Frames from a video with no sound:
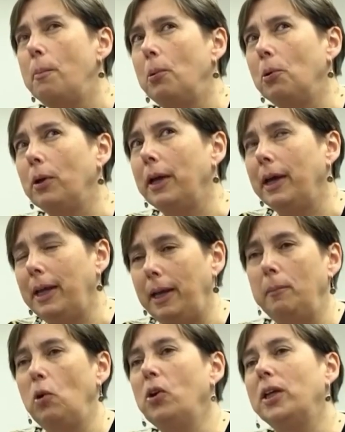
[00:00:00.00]

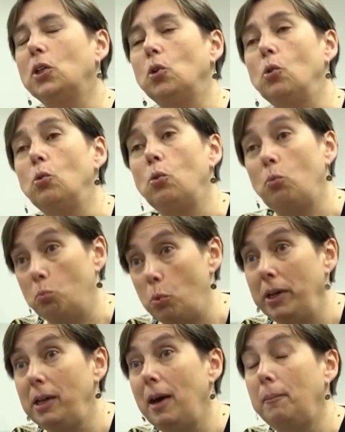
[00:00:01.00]
because we believe that
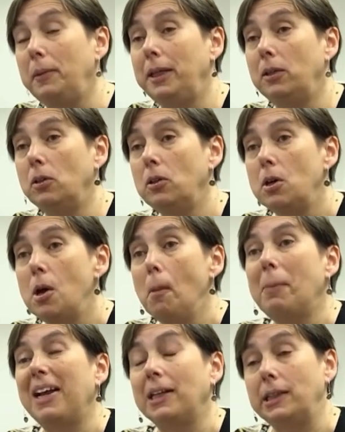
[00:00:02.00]
they are a good way
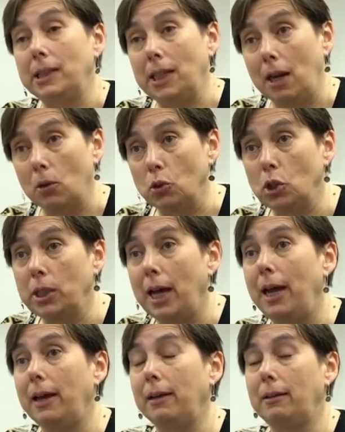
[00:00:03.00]
to develop
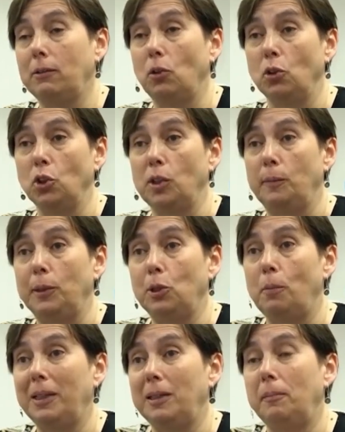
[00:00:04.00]
mathematical
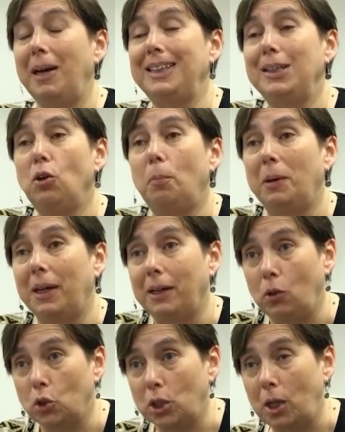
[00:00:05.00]
knowledge for
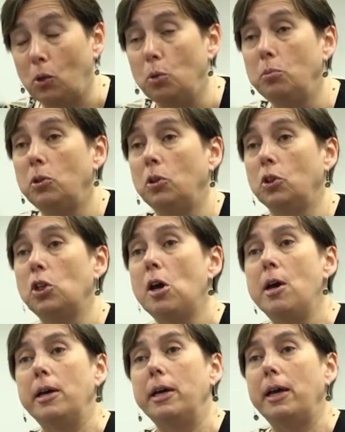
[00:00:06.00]
students to learn to
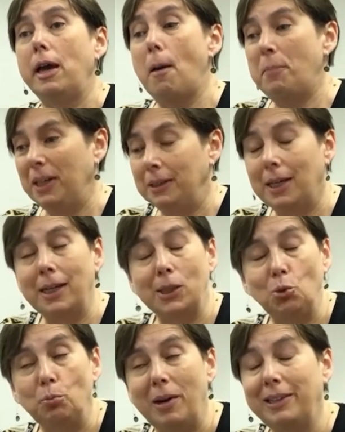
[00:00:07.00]
add
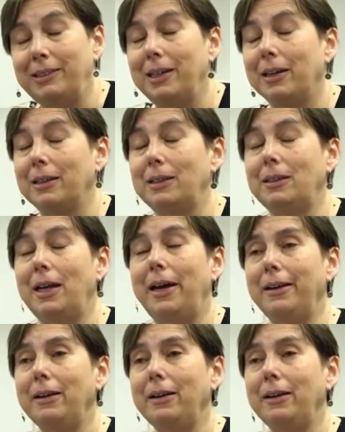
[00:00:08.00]
and subtract,